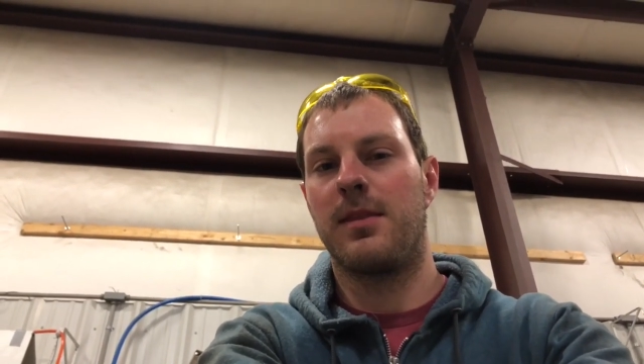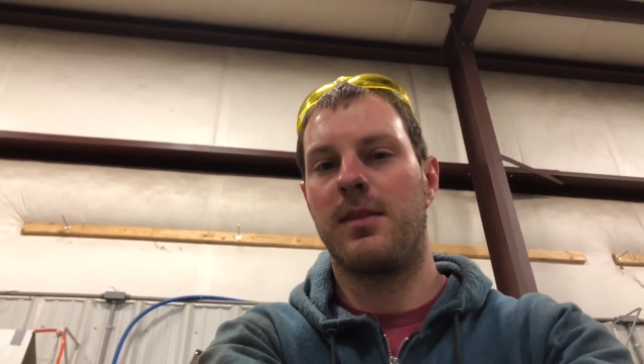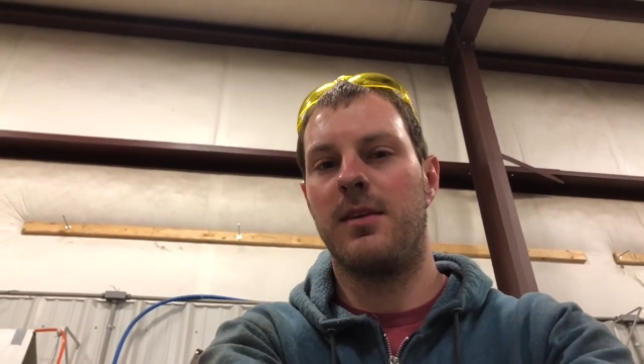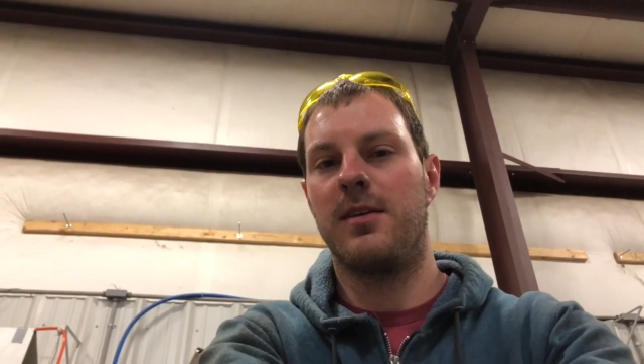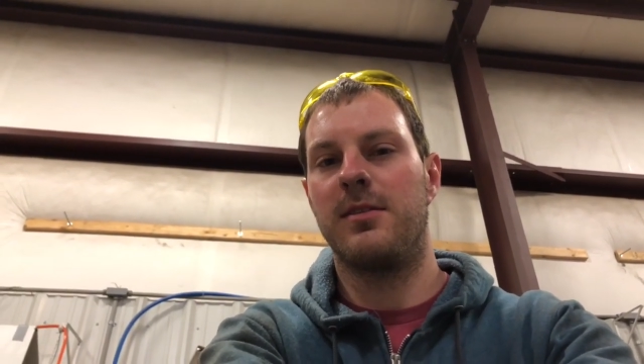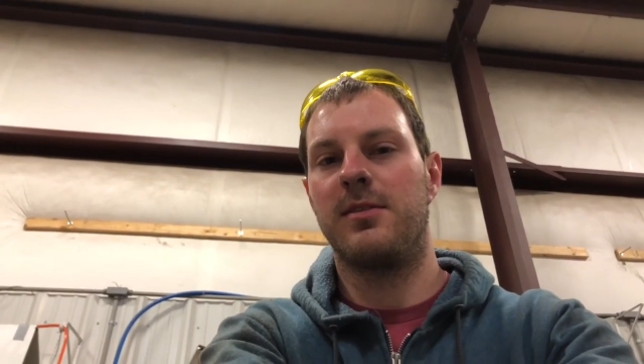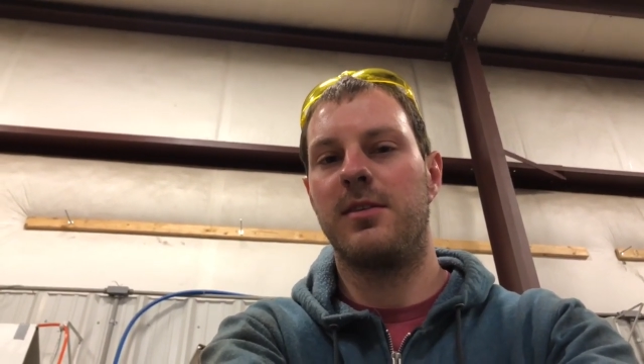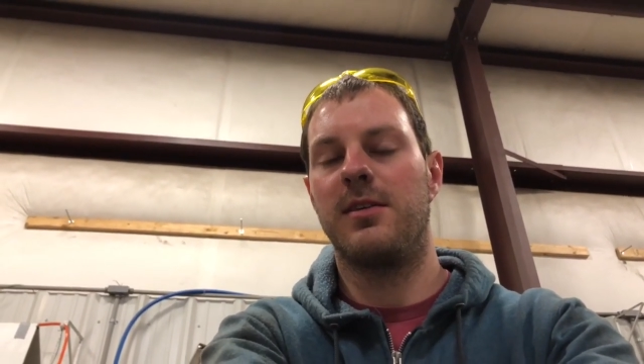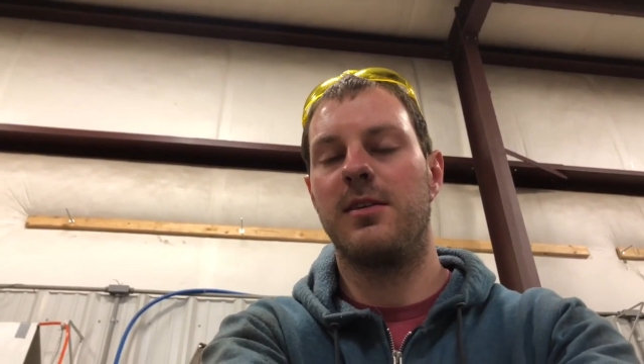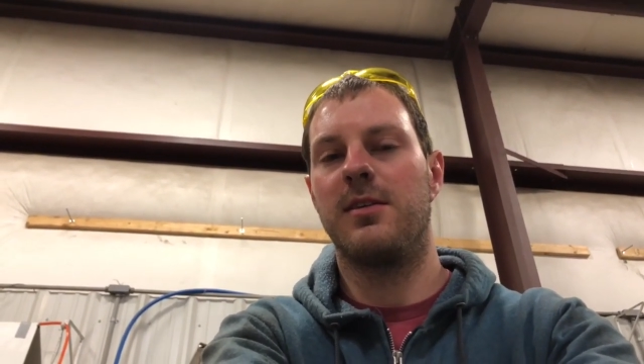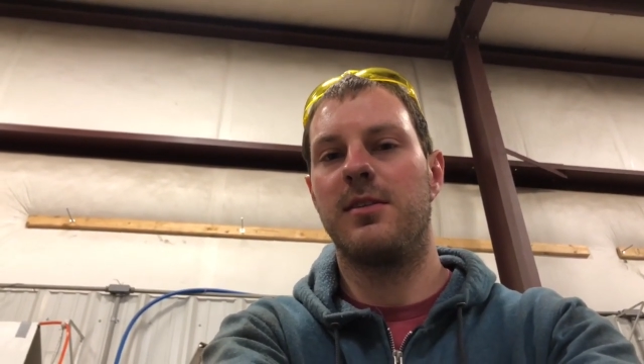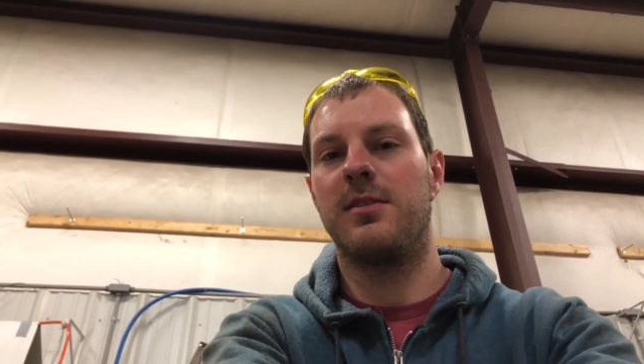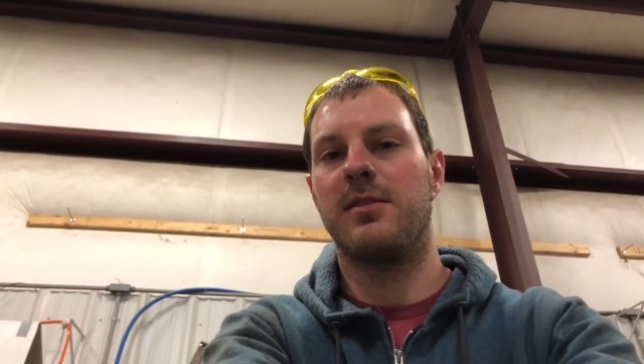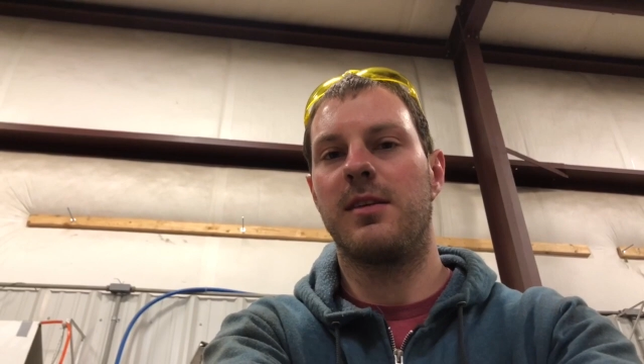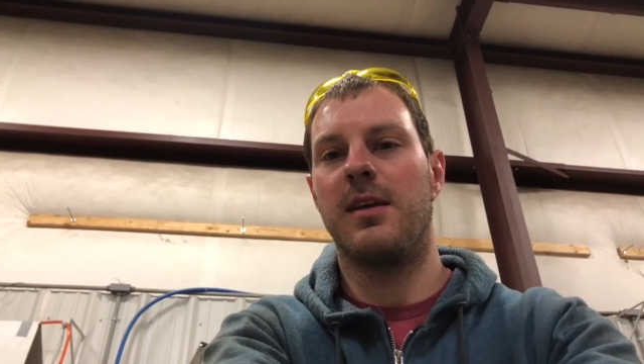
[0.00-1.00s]
This
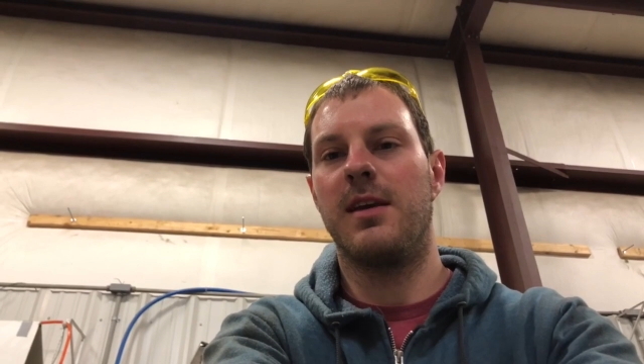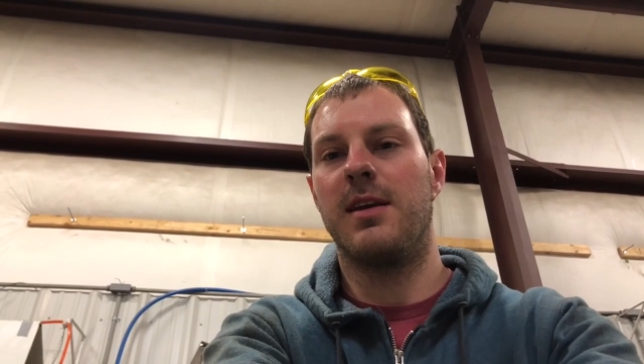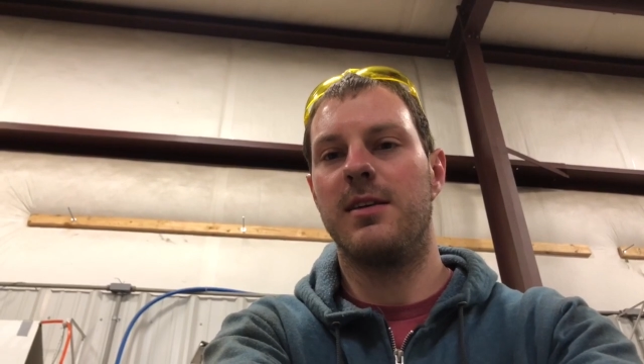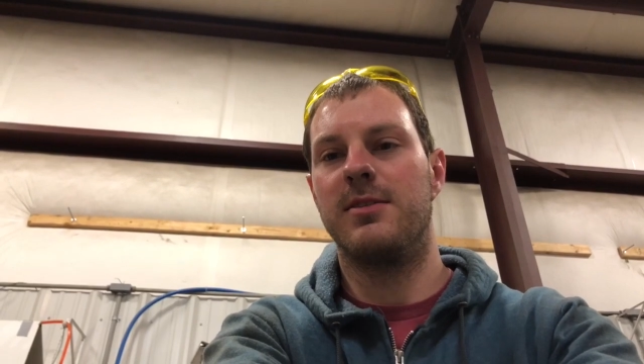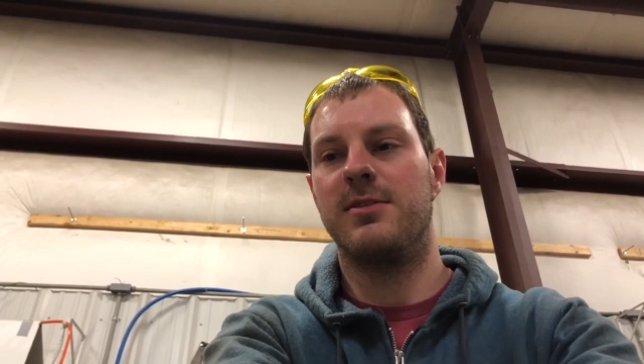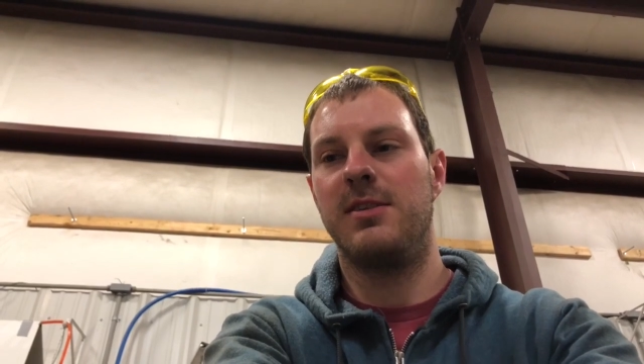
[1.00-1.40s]
is a